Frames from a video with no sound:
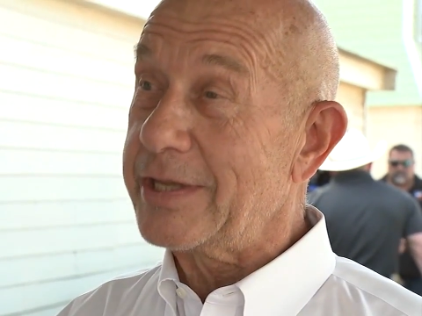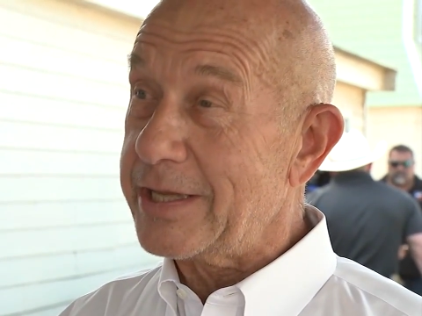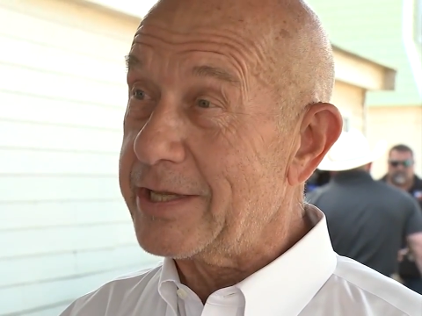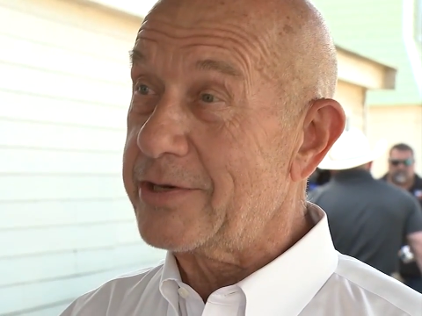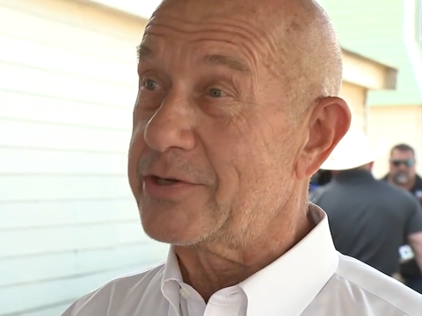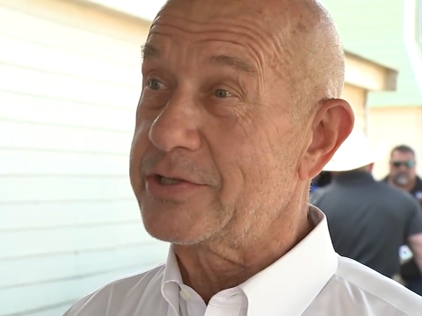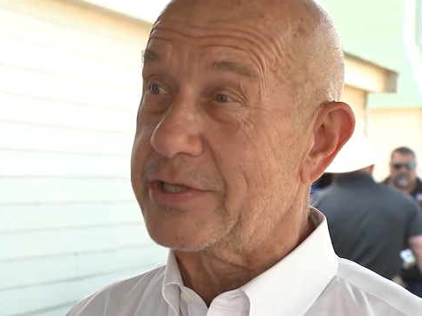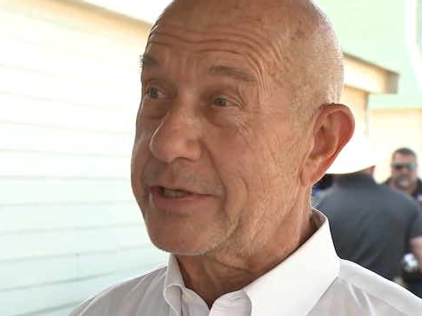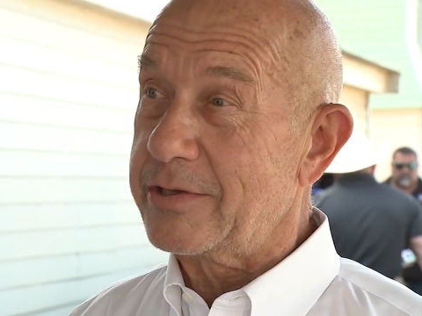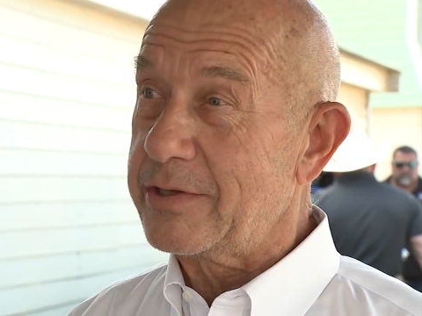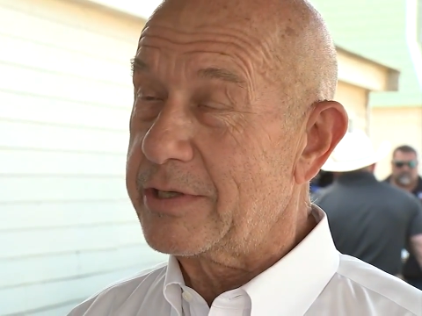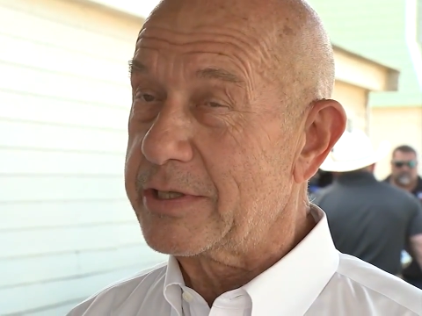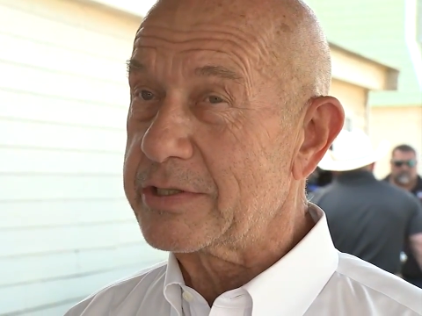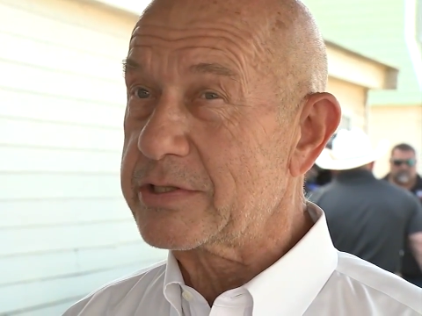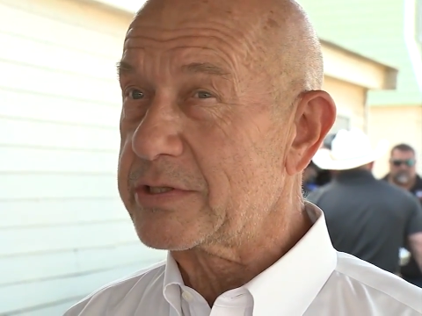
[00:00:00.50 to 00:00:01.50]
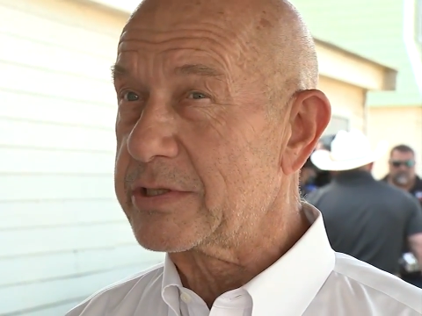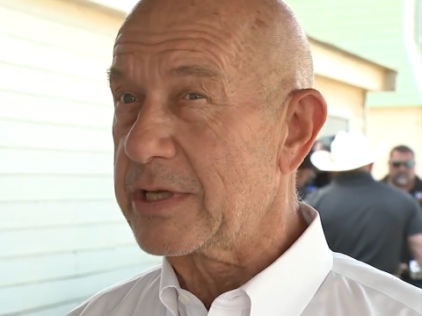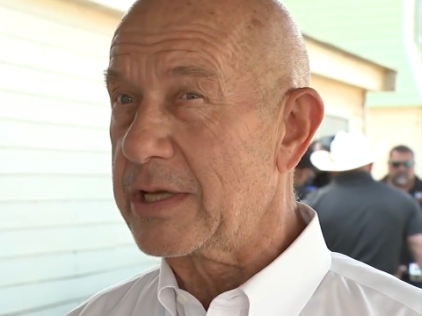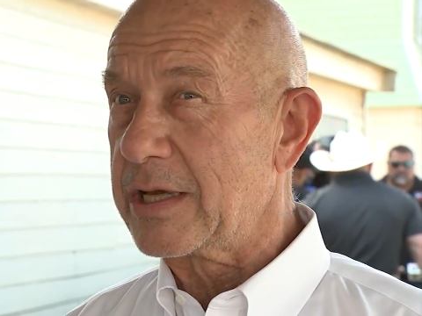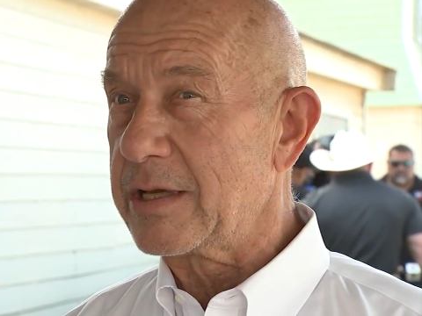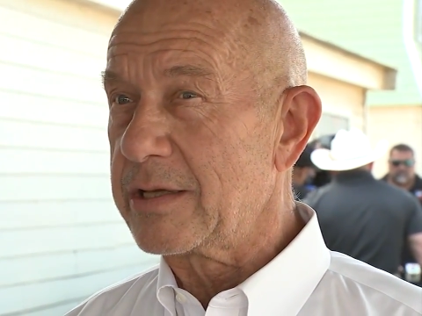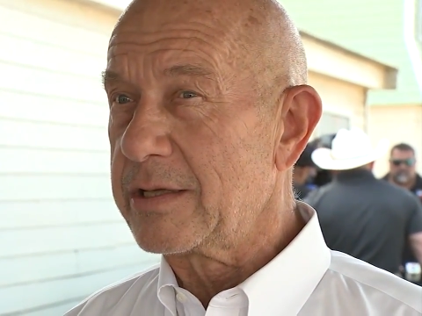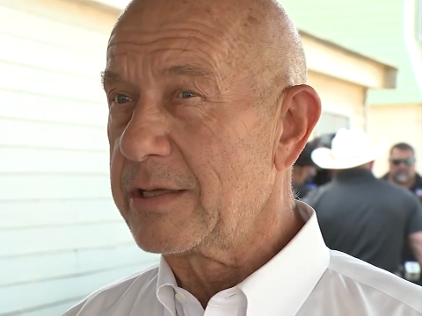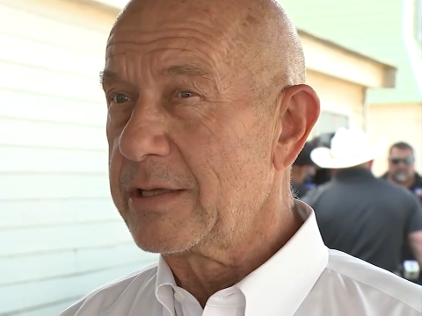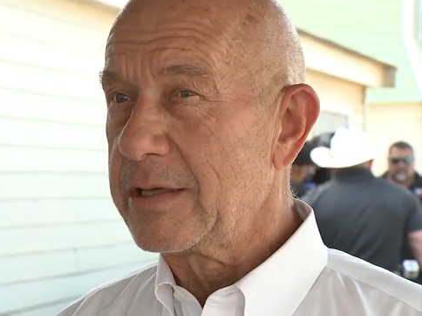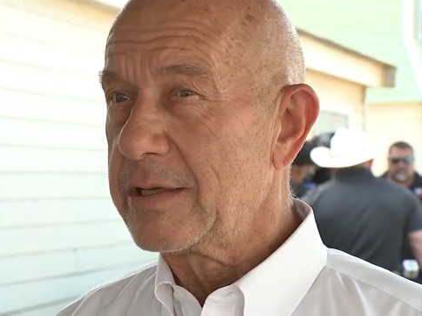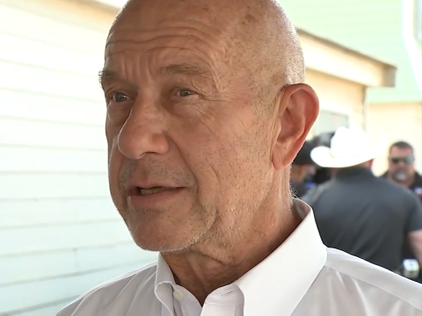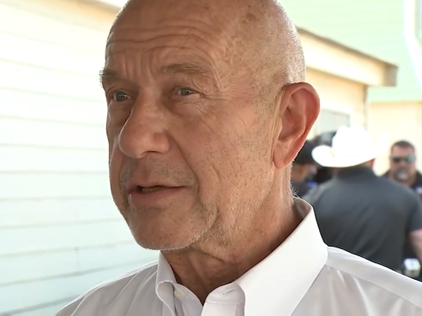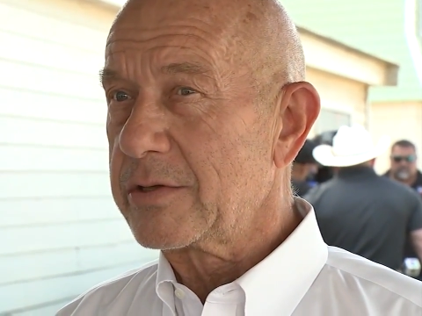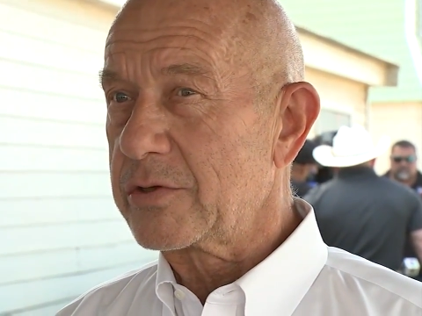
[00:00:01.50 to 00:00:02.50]
Energy is uh,
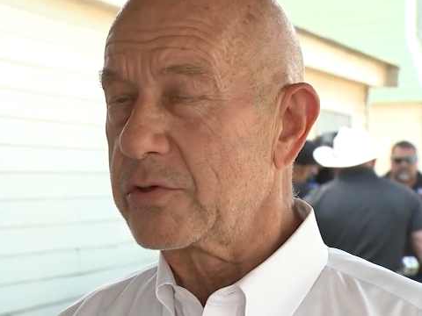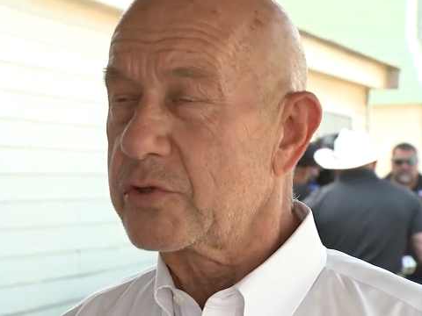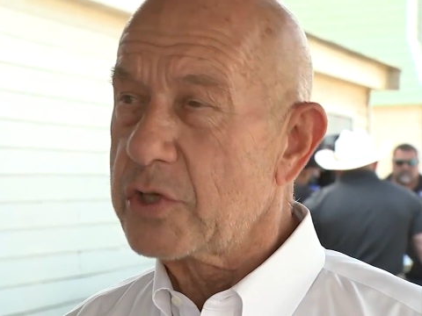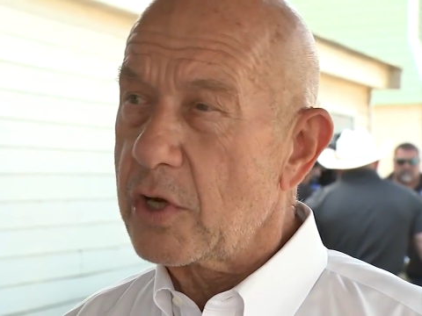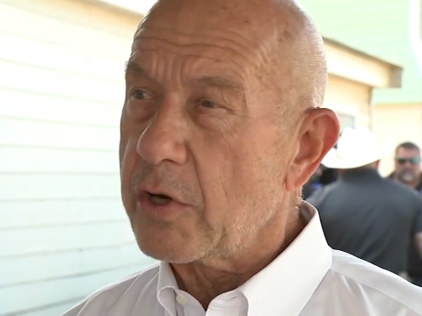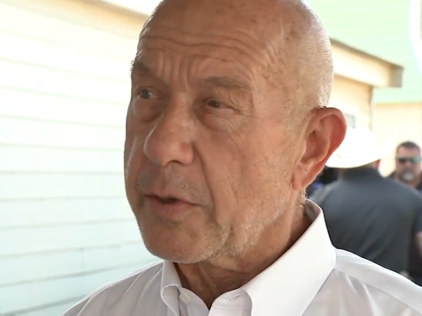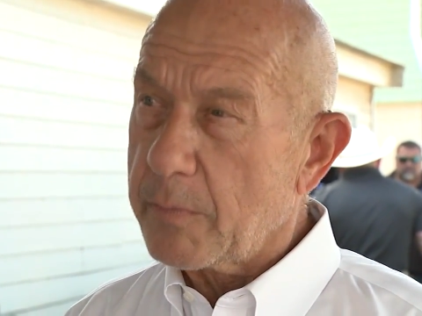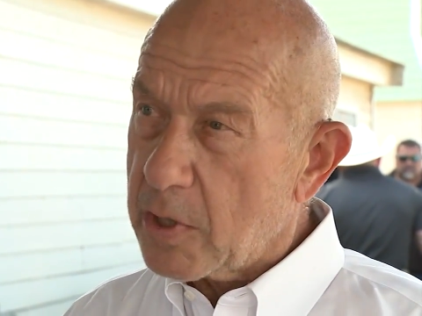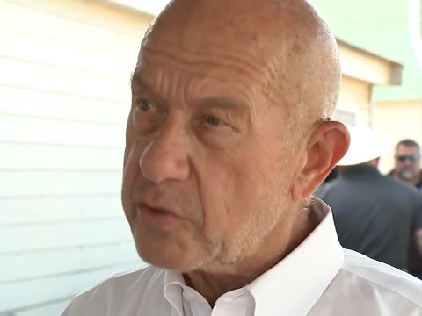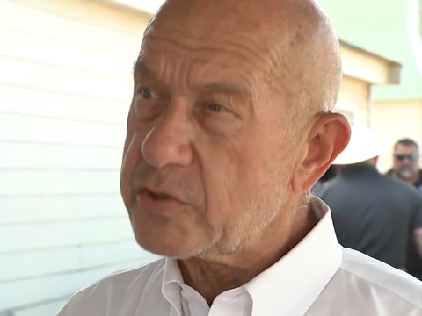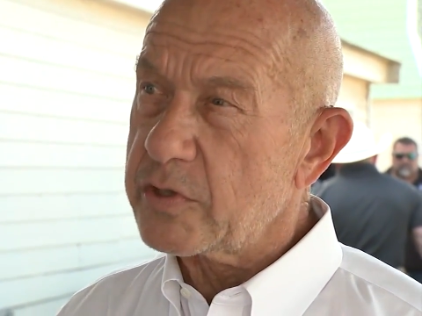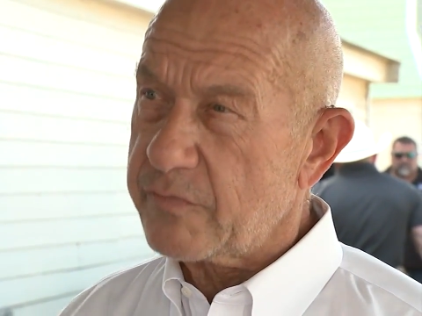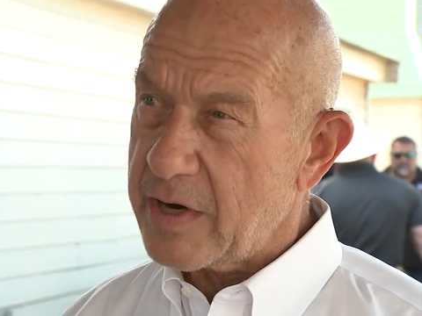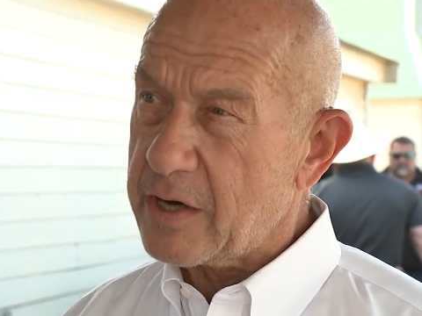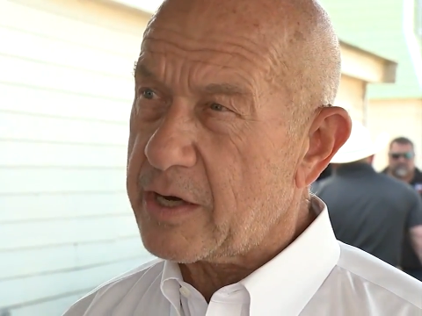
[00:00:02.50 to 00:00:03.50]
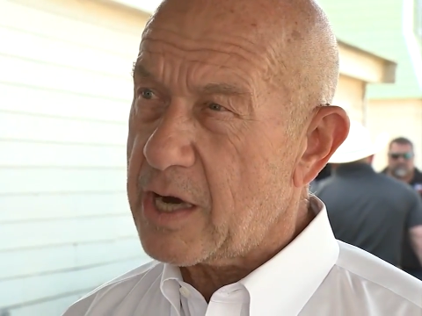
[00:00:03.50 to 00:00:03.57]
controlling most of our